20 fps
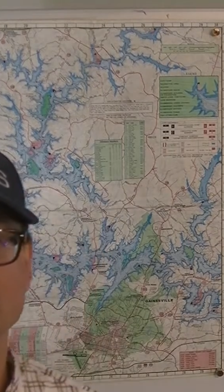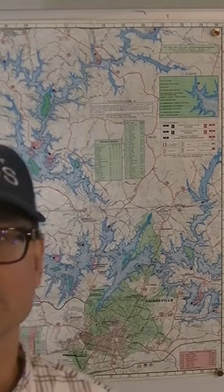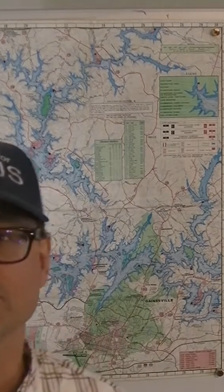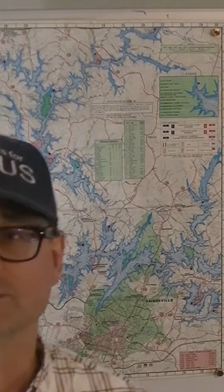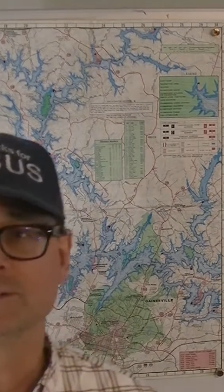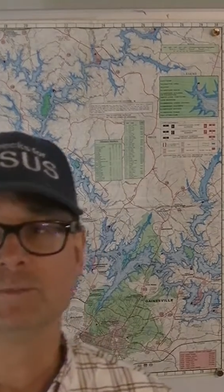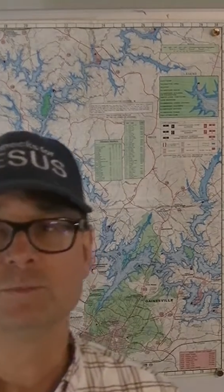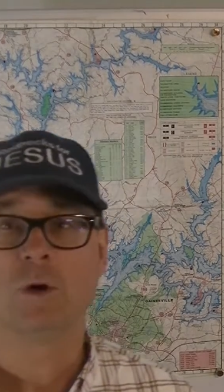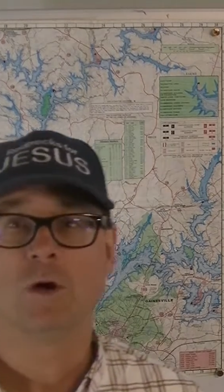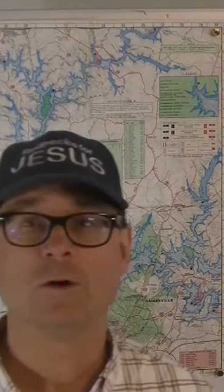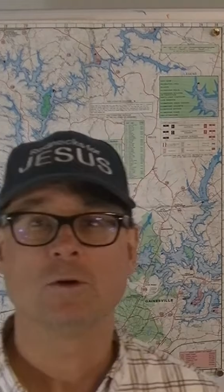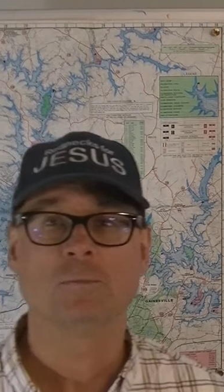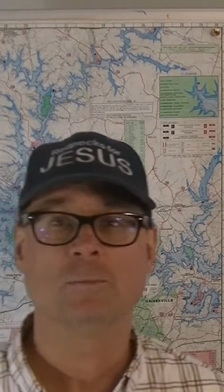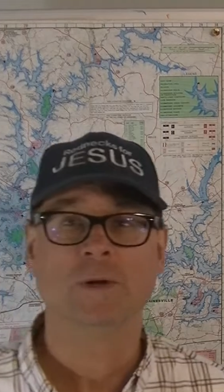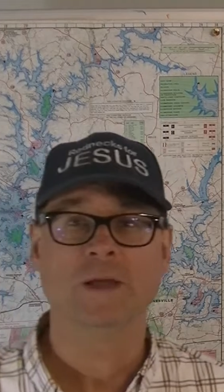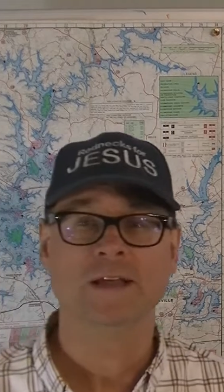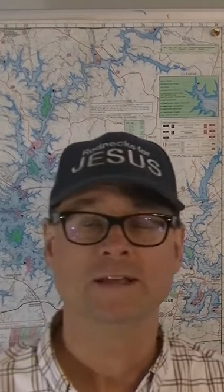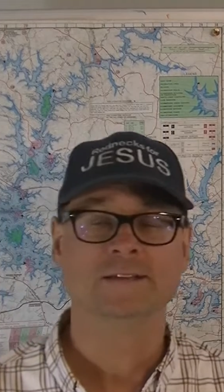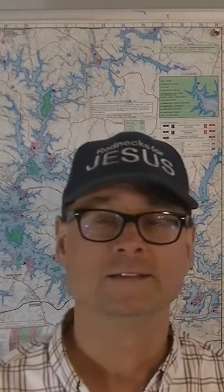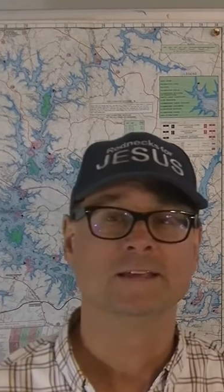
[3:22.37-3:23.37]
and smaller
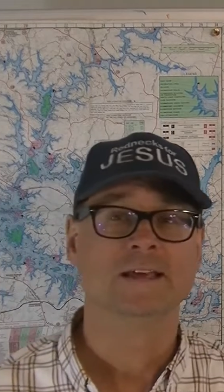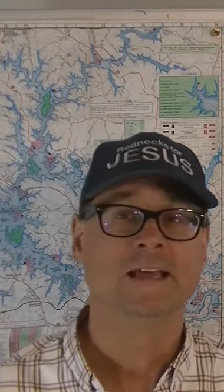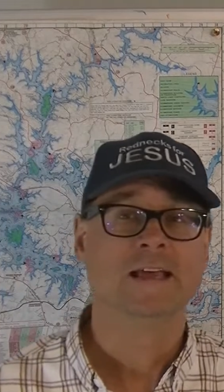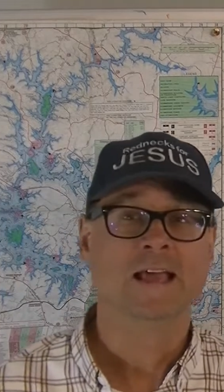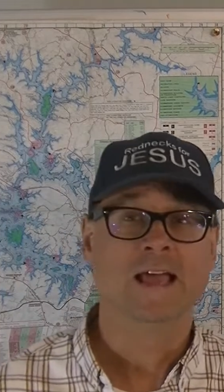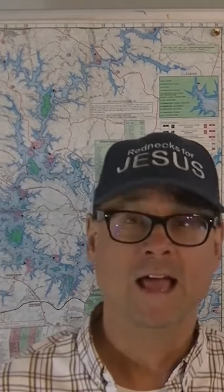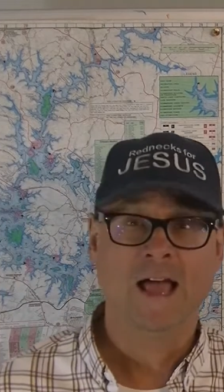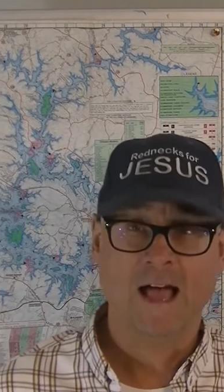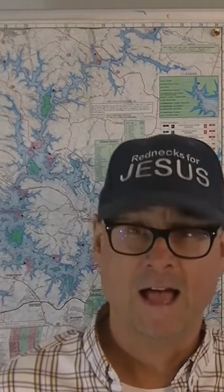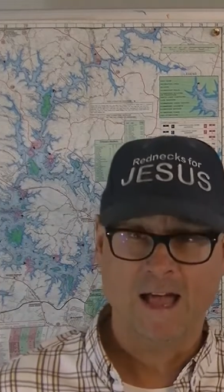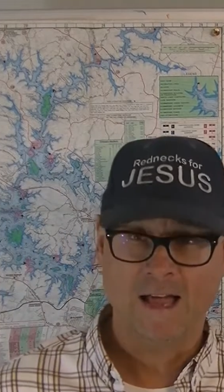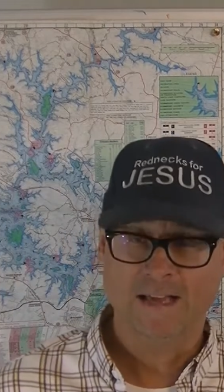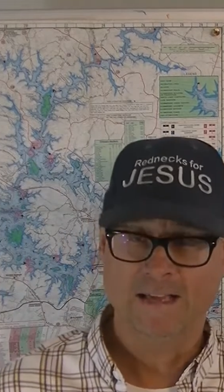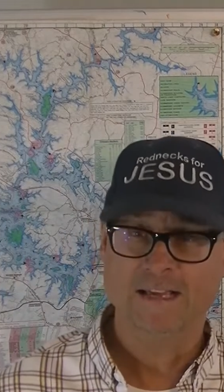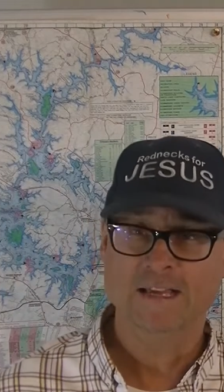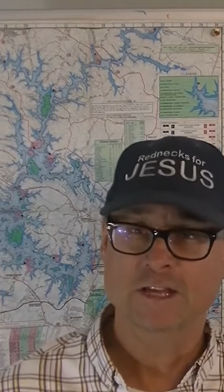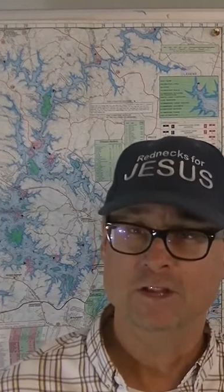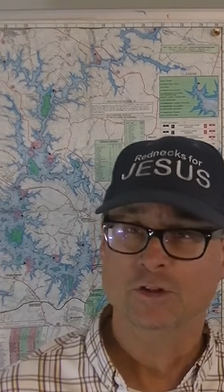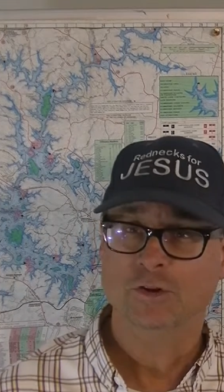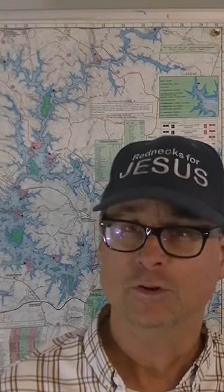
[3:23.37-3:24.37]
baits.
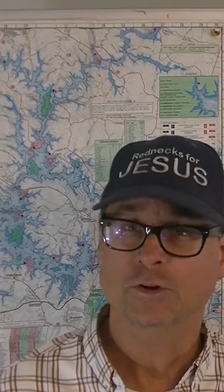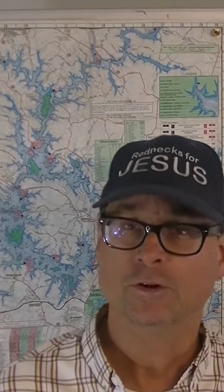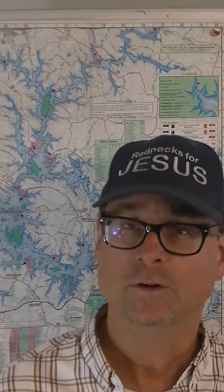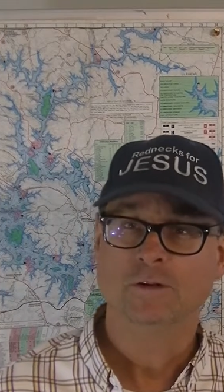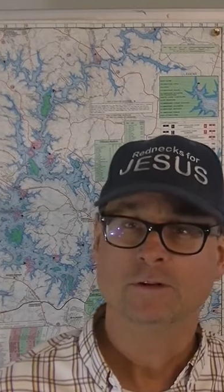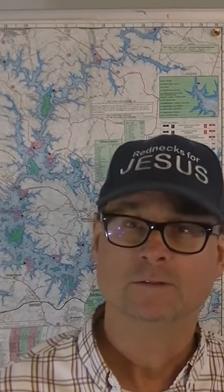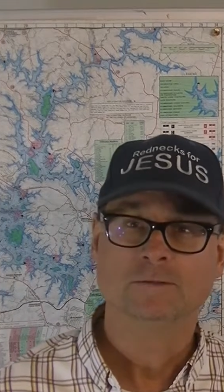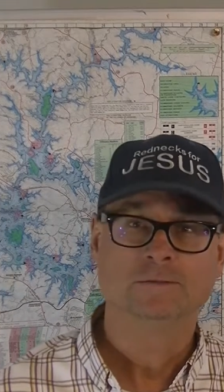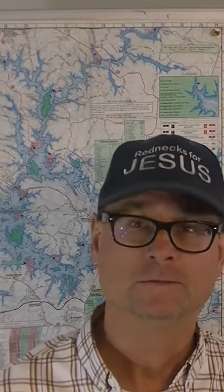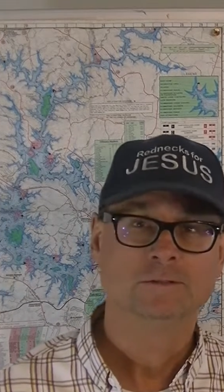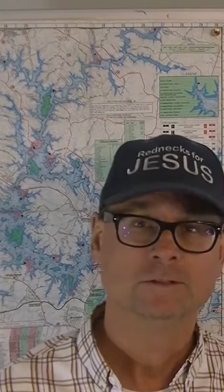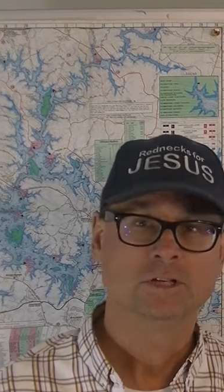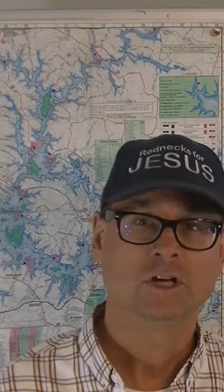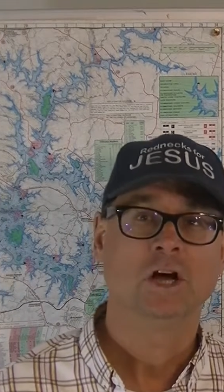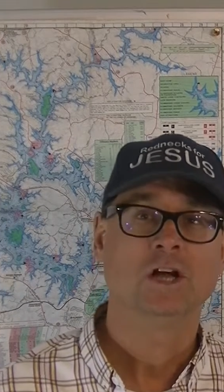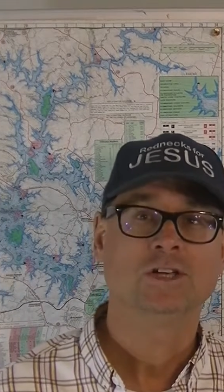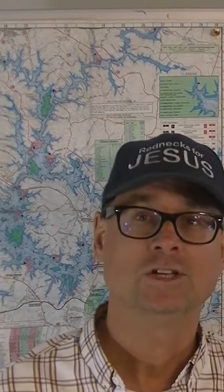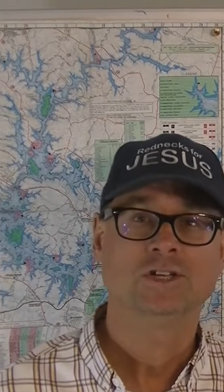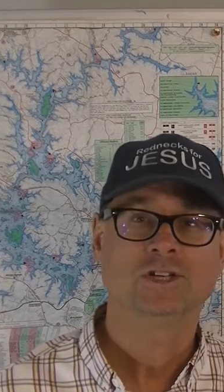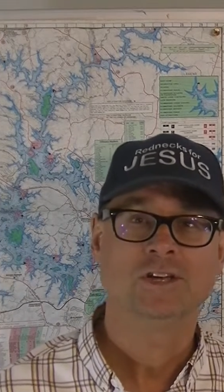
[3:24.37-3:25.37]
Either
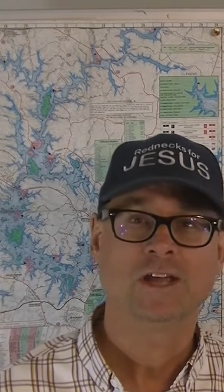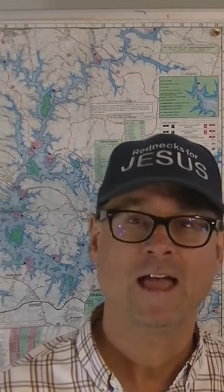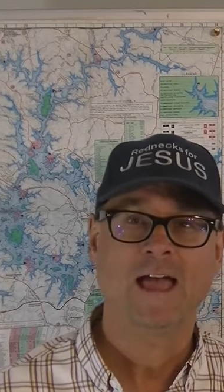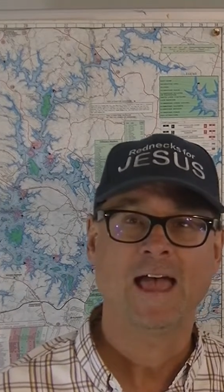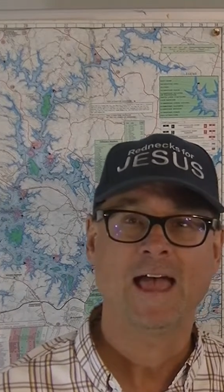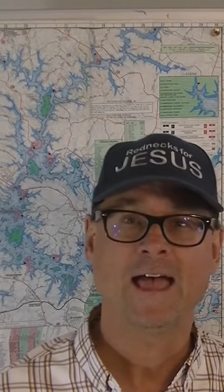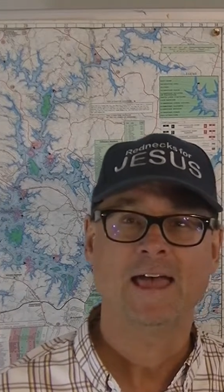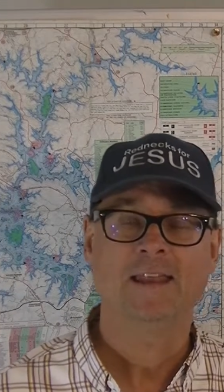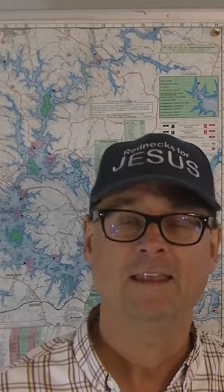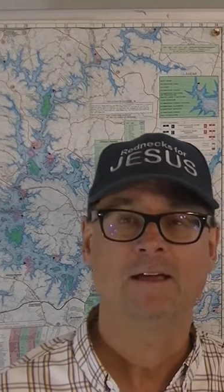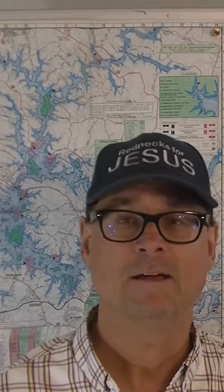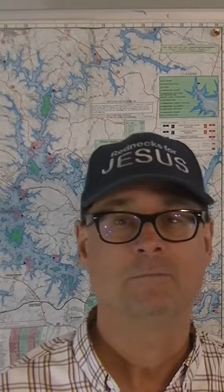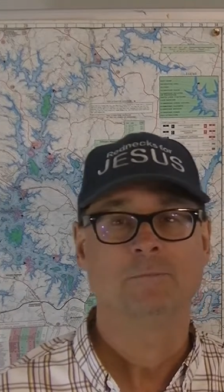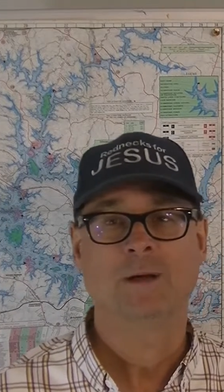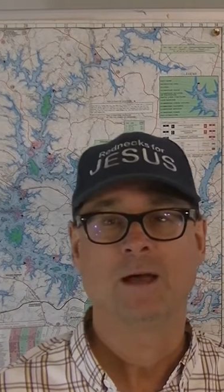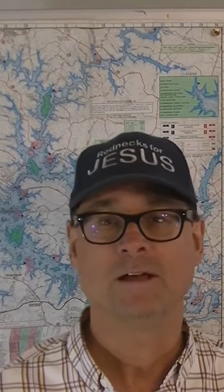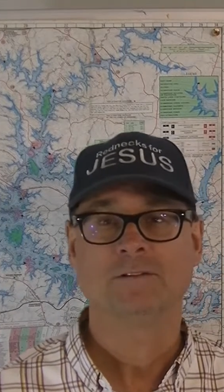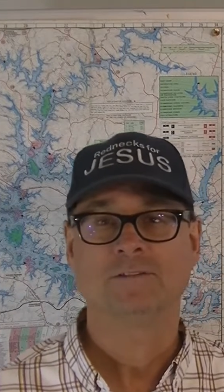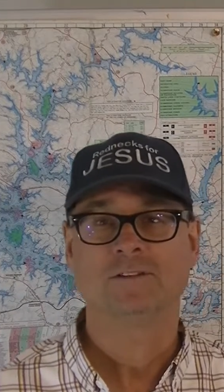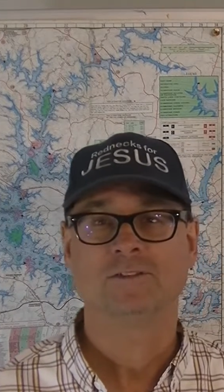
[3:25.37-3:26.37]
cut shad
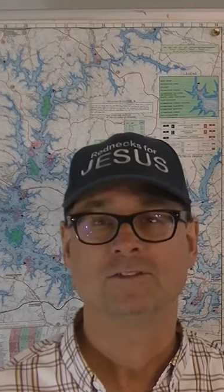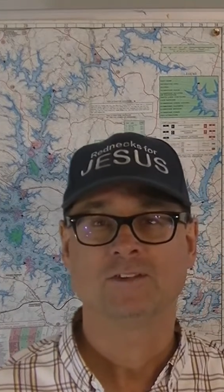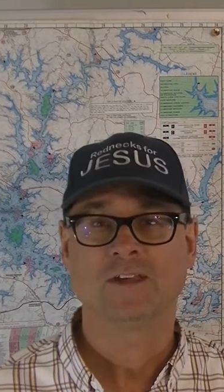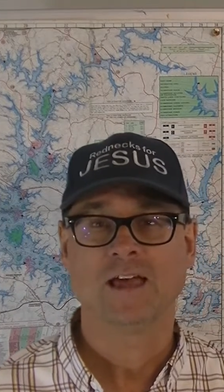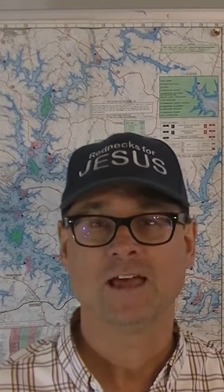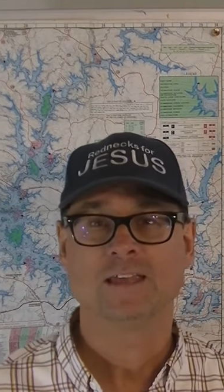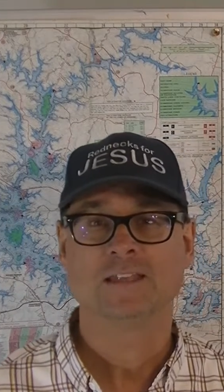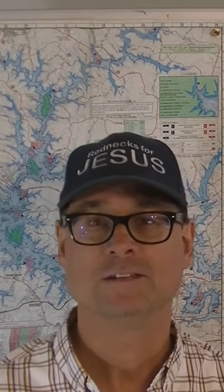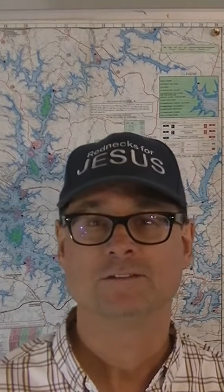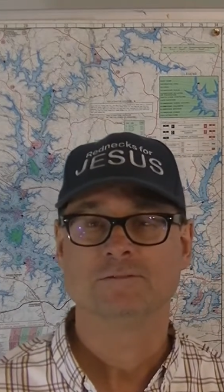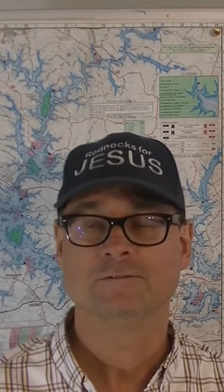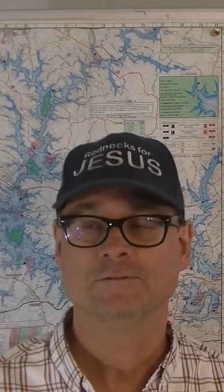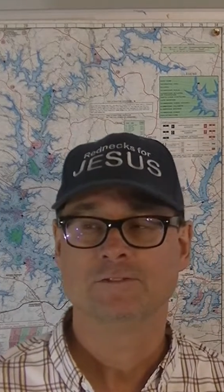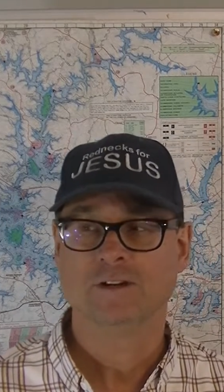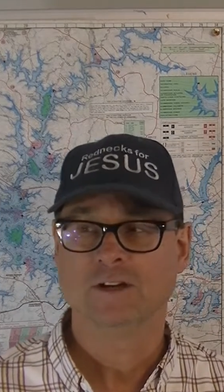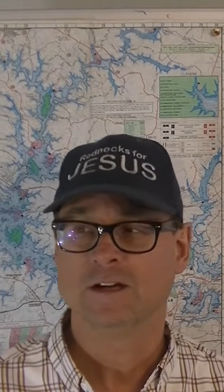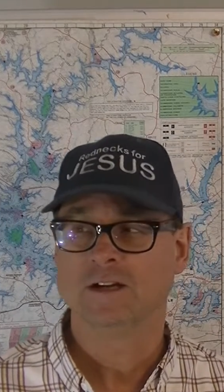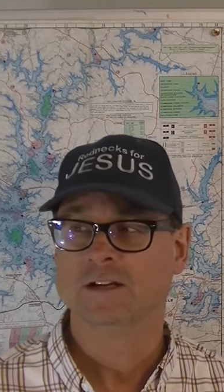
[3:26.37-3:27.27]
about the size of